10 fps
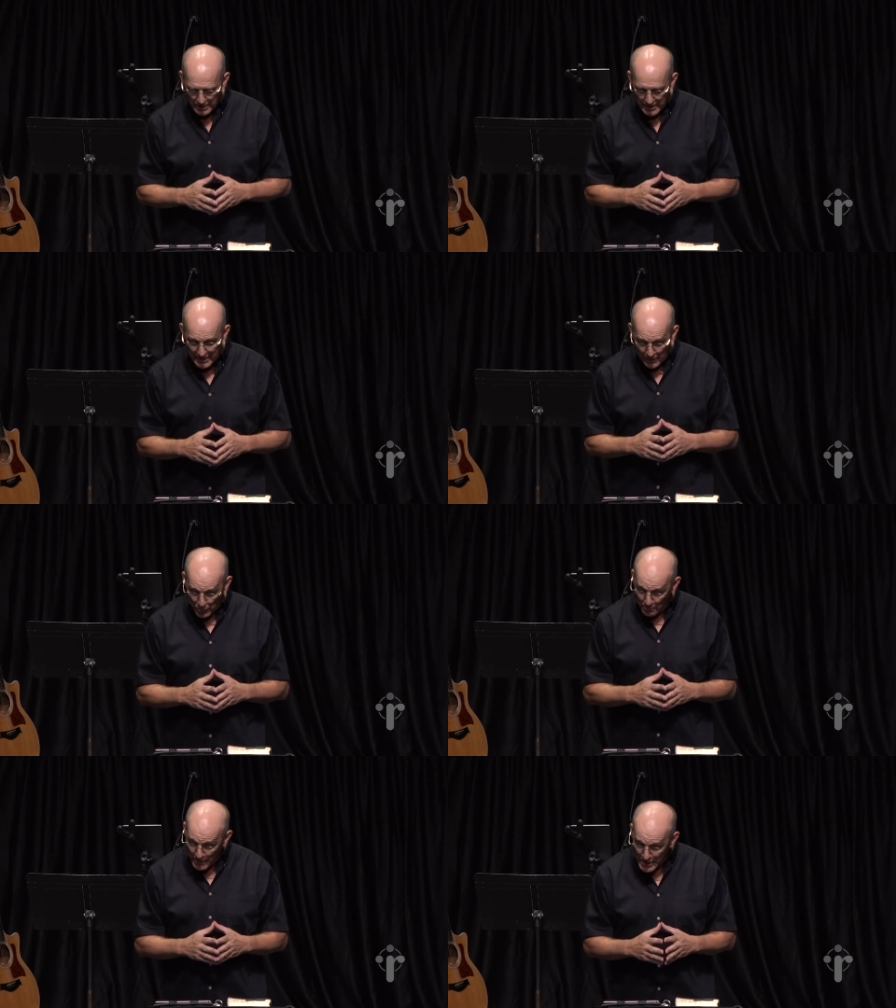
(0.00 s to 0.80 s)
And I
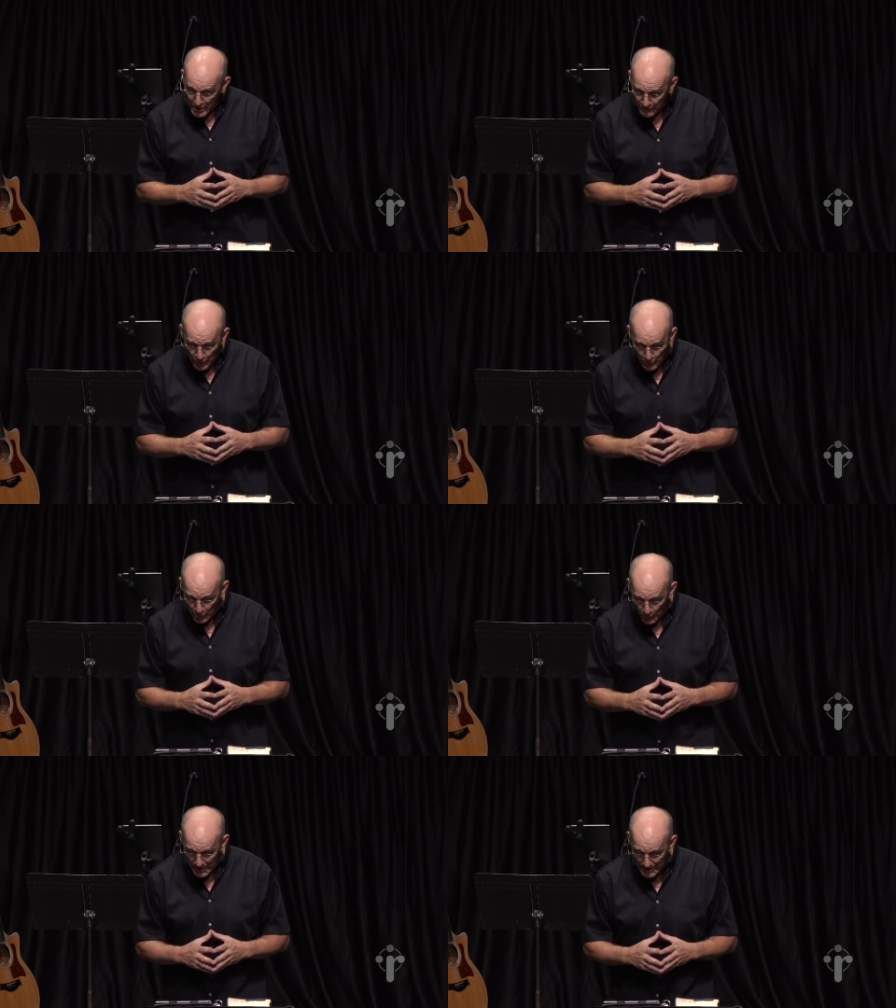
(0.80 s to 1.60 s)
will make of you a
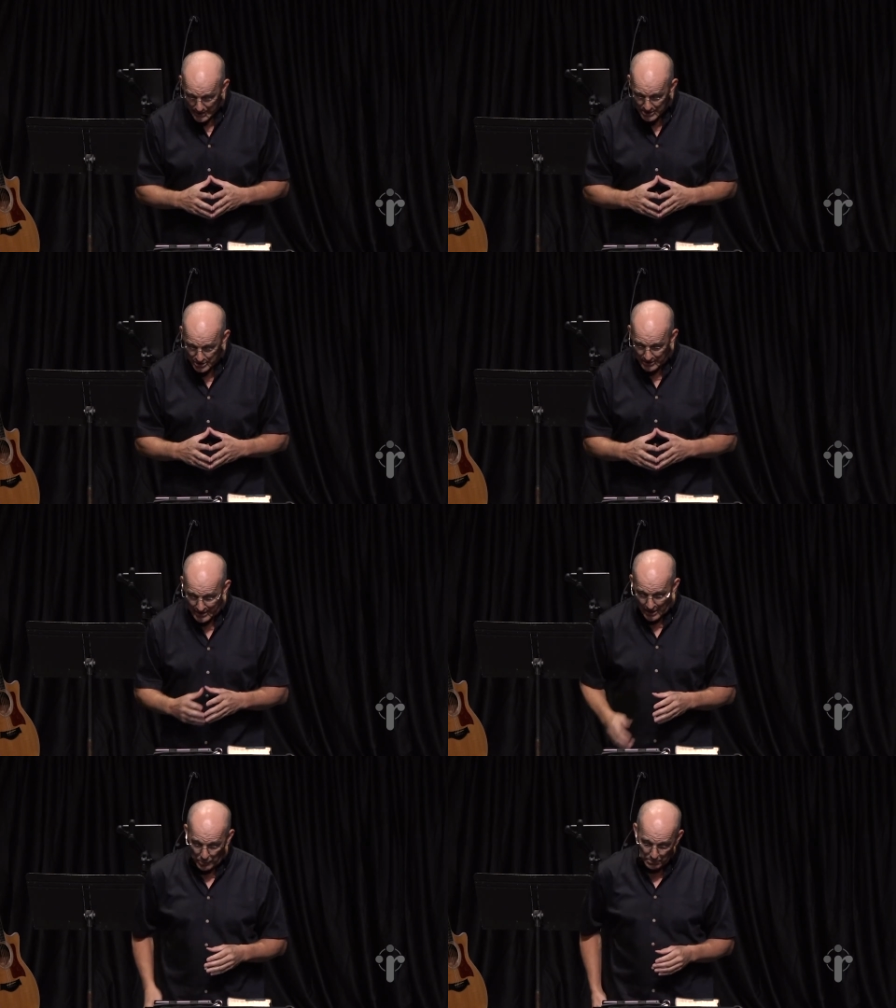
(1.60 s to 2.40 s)
great nation,
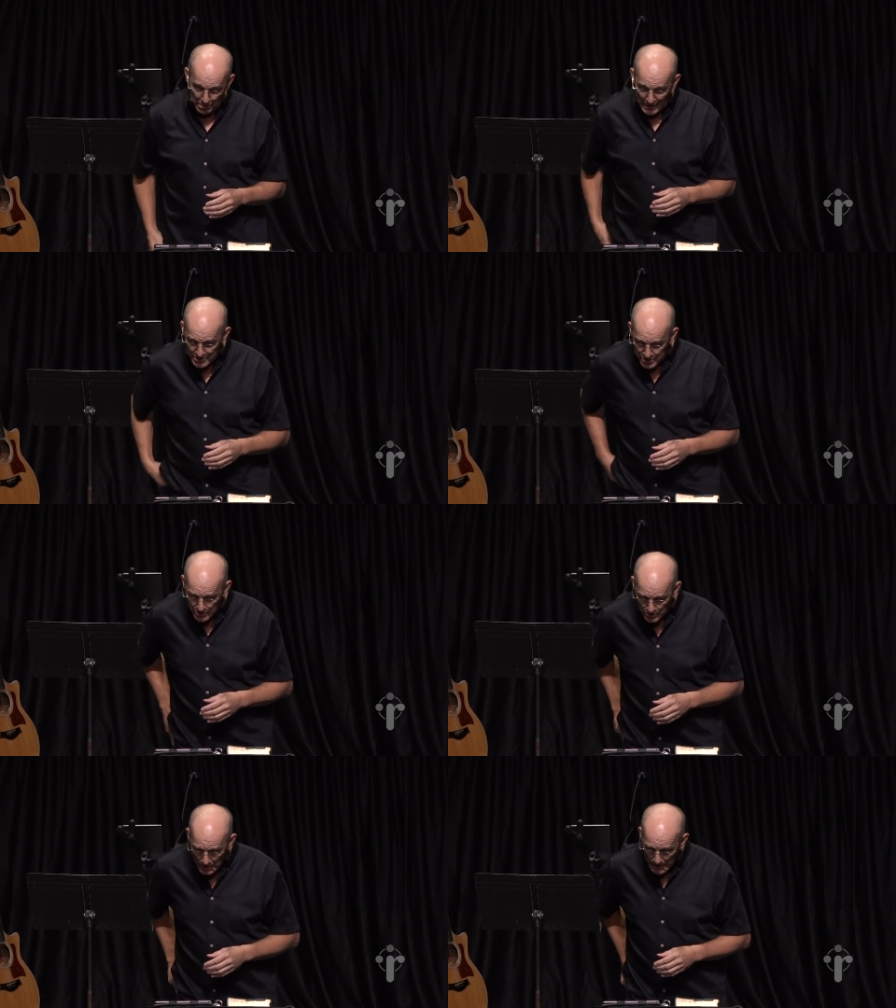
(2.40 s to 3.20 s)
and I will bless
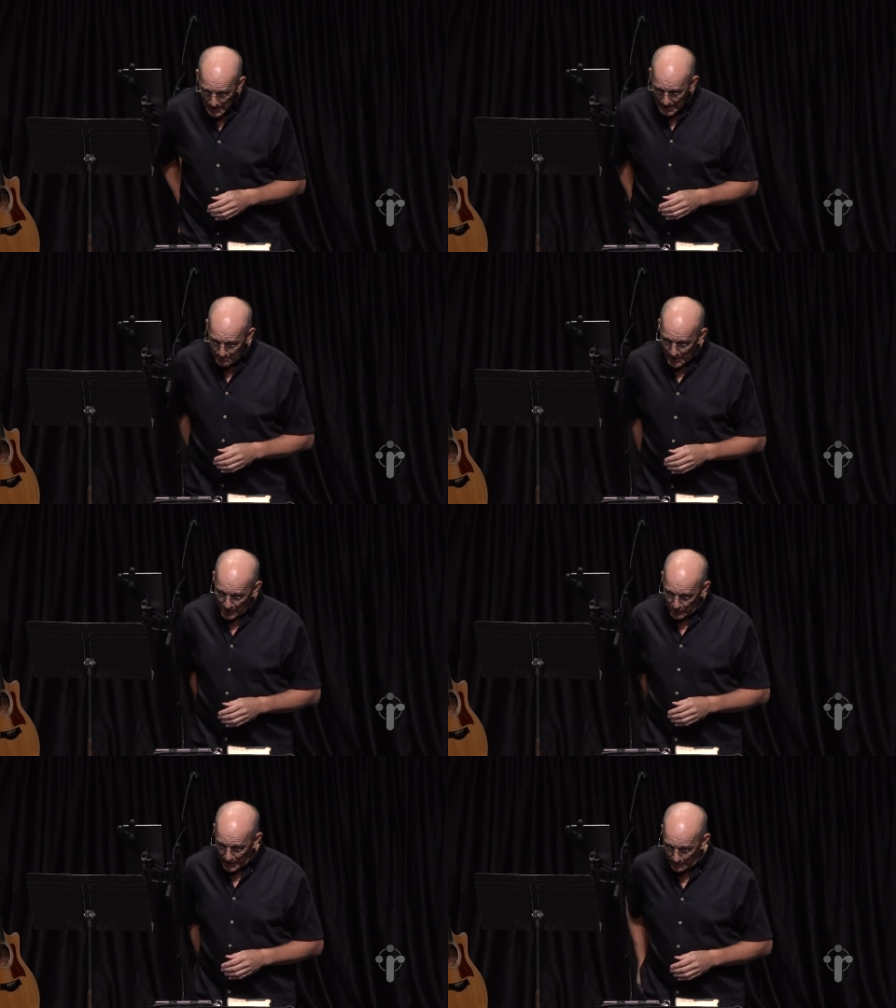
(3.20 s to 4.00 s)
you and
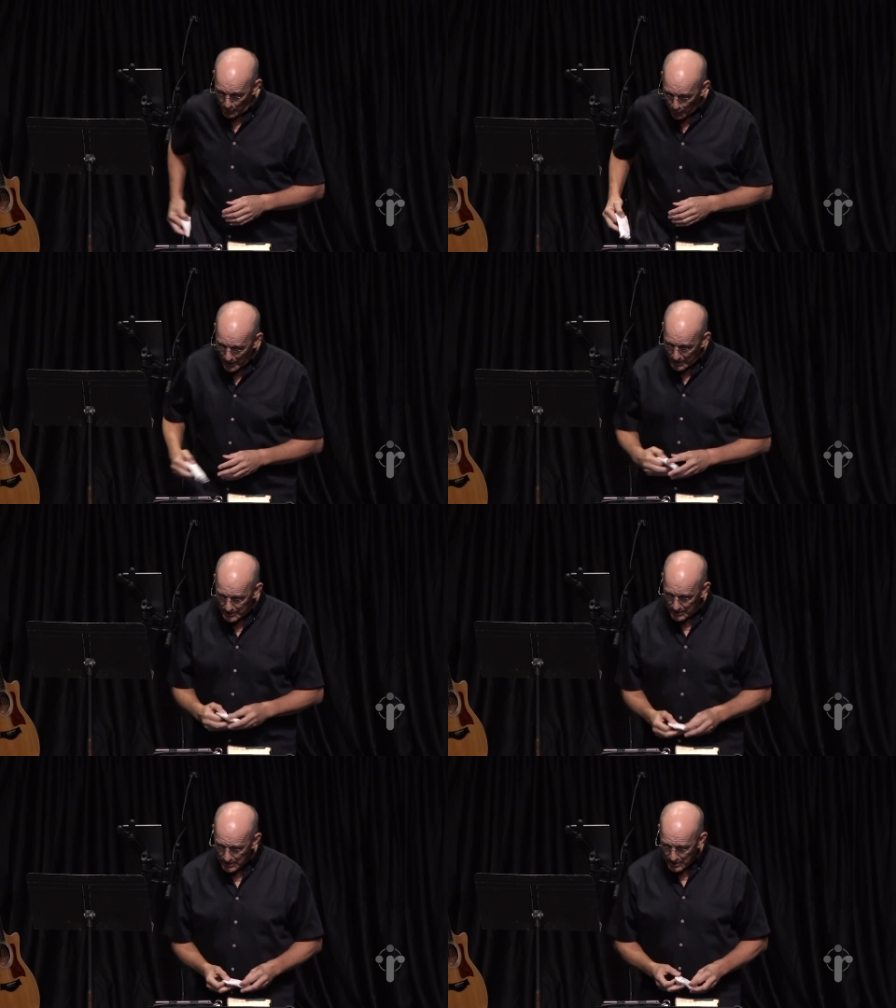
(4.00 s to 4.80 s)
make your name great,
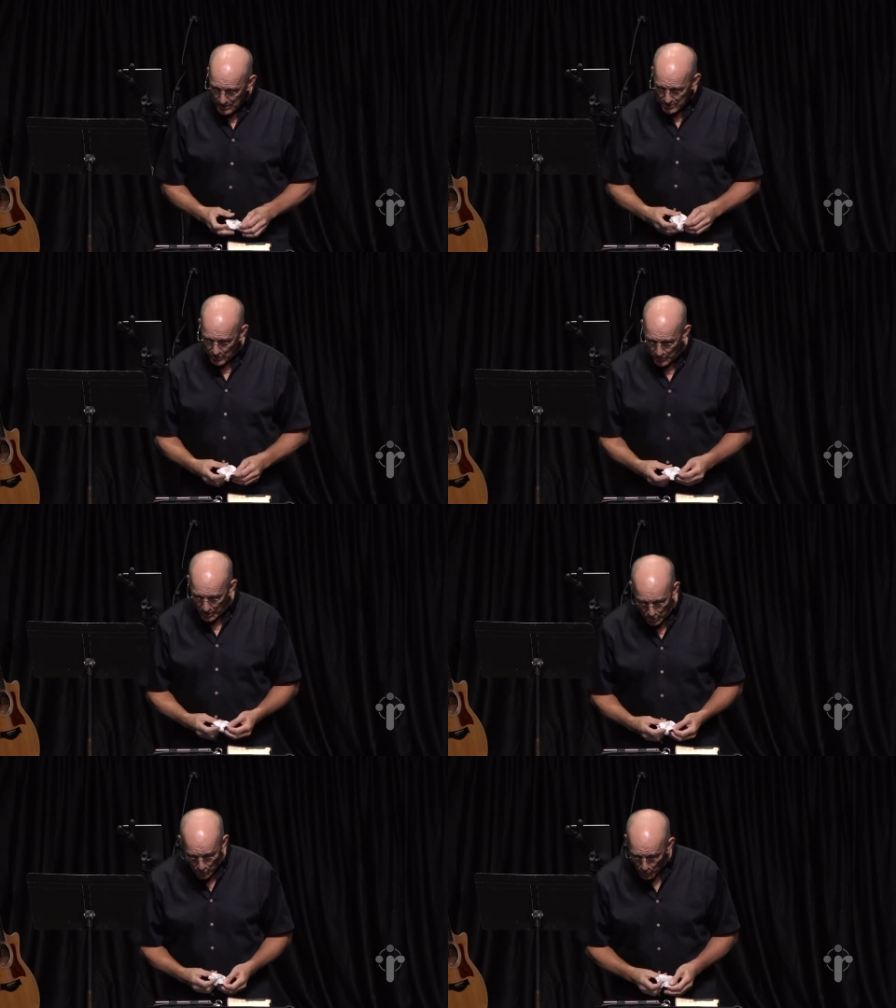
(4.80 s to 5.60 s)
so that you